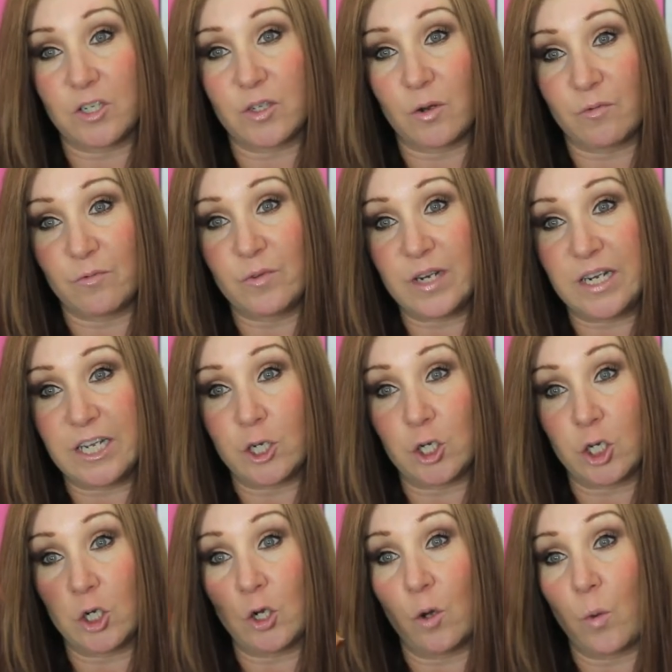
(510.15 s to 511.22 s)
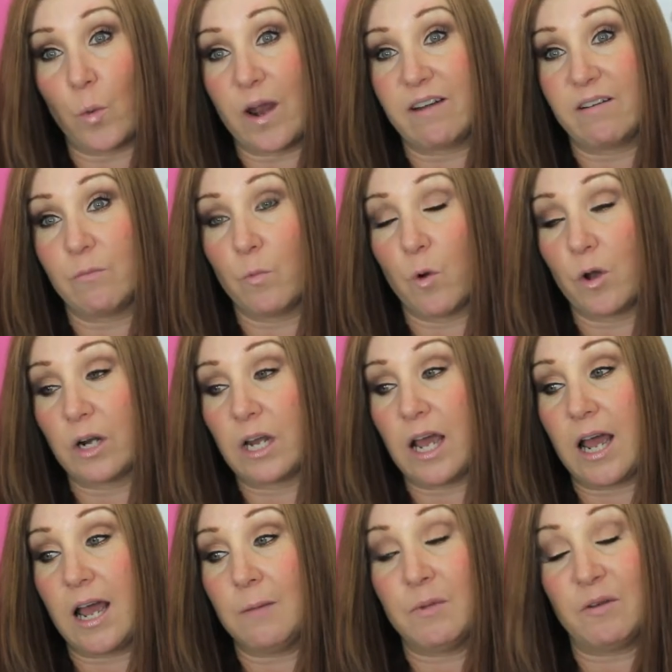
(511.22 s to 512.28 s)
So a really good long wearing one,
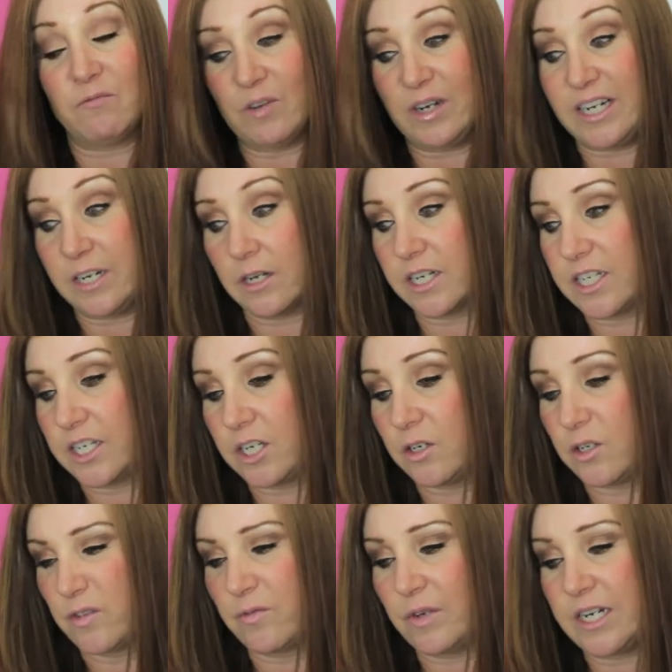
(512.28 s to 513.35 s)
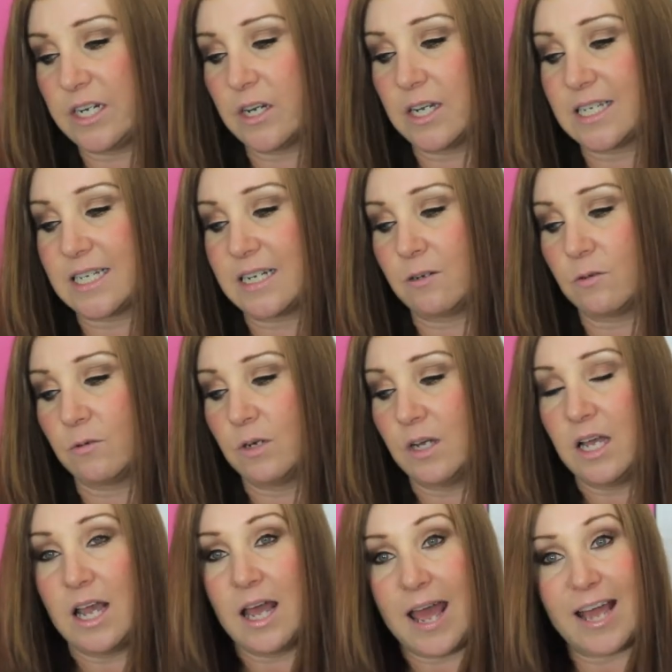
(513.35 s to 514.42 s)
and really nice to use, a really nice little
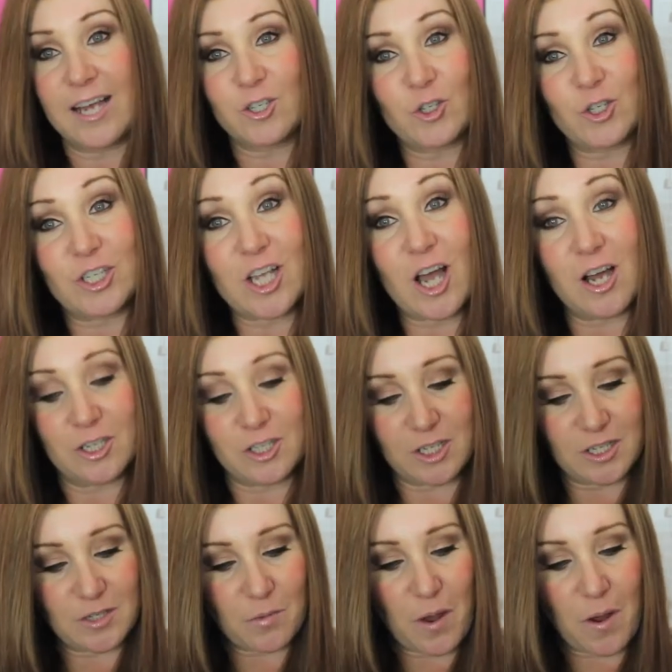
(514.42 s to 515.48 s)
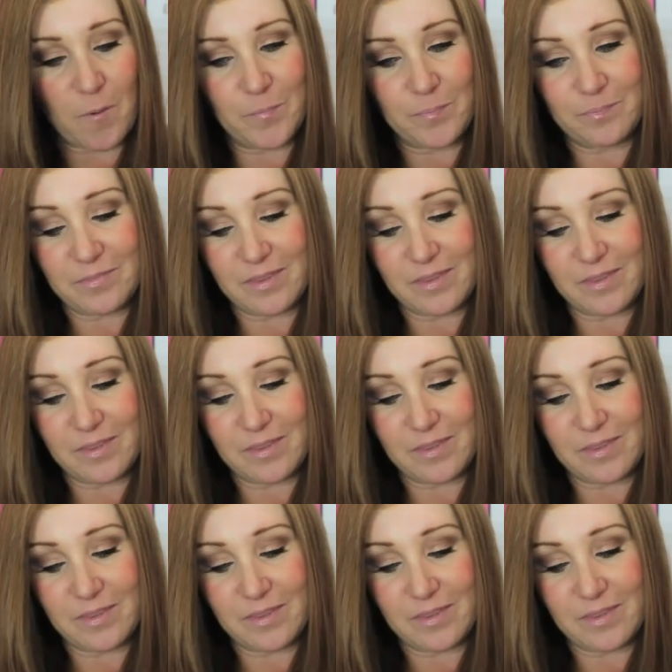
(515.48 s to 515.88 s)
extra touch as well.